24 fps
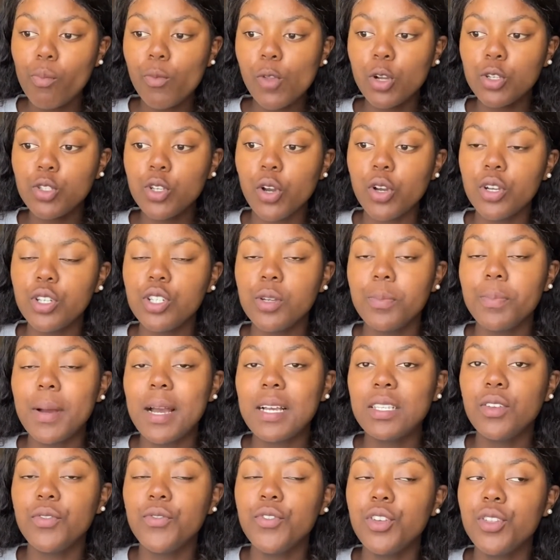sorry, she
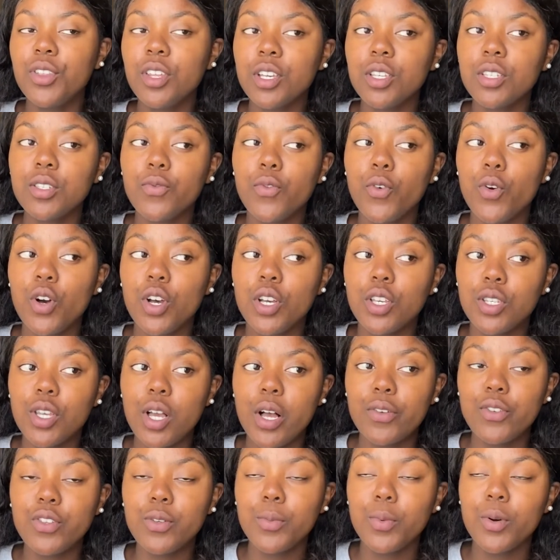buys a few things for
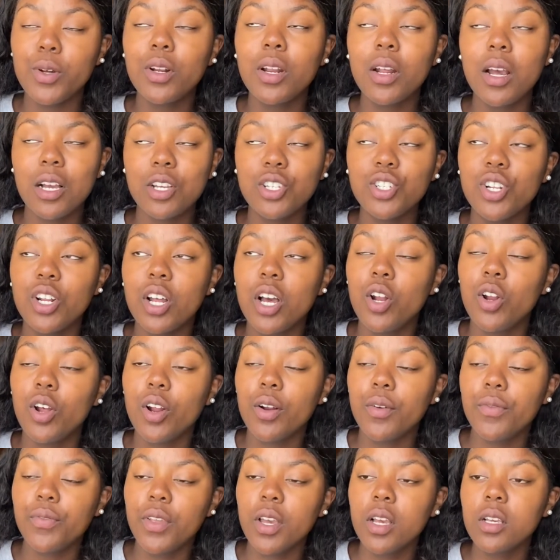herself. She bought actually a lot
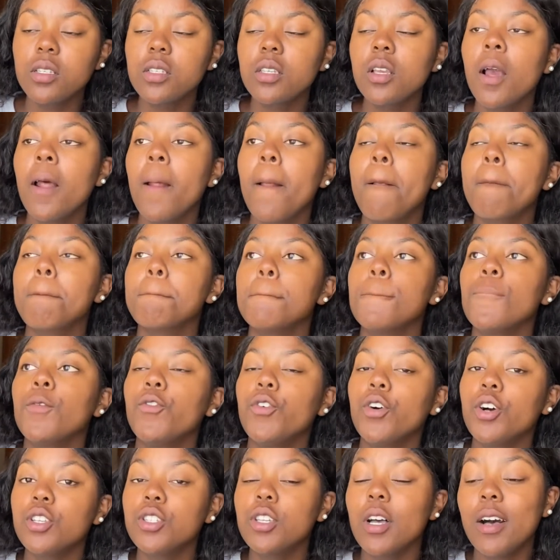of things
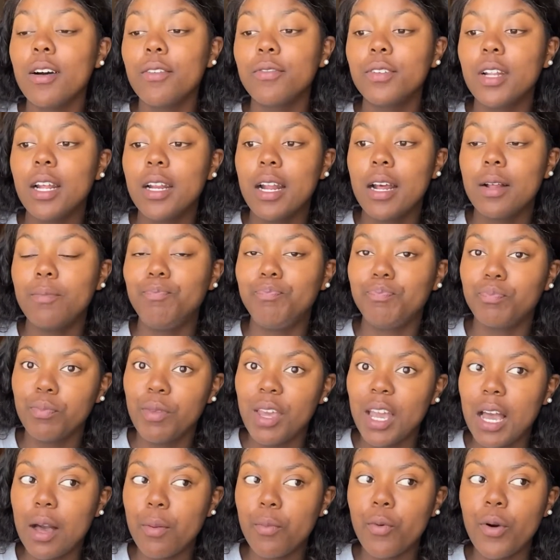for herself, and then
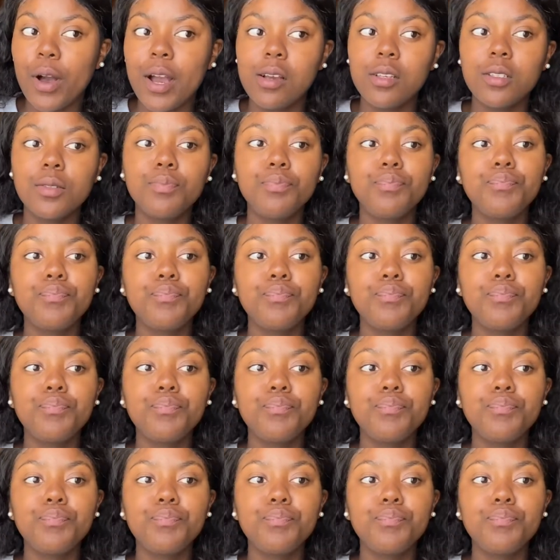makeup wise.